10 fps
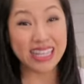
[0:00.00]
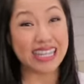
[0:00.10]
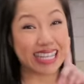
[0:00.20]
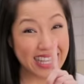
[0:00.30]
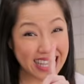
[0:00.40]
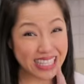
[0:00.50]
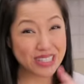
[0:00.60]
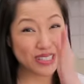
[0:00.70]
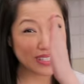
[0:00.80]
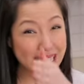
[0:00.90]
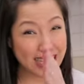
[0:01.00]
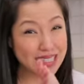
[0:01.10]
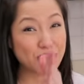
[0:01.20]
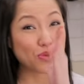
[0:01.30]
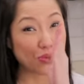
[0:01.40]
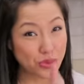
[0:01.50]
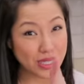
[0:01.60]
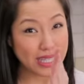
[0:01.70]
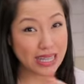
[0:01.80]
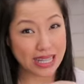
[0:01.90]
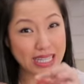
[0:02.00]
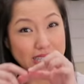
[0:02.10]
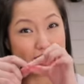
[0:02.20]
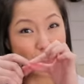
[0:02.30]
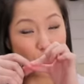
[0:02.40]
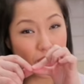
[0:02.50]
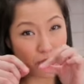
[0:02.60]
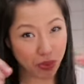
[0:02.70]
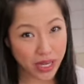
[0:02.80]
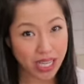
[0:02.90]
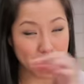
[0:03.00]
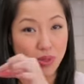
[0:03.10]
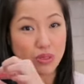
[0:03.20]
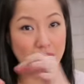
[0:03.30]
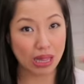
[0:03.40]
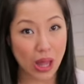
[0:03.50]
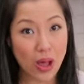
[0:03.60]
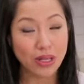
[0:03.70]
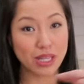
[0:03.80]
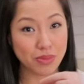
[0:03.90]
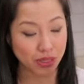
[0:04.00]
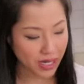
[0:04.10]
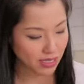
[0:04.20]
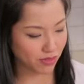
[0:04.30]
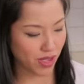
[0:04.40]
The key is to slice it really thin because you want to break up those long lemongrass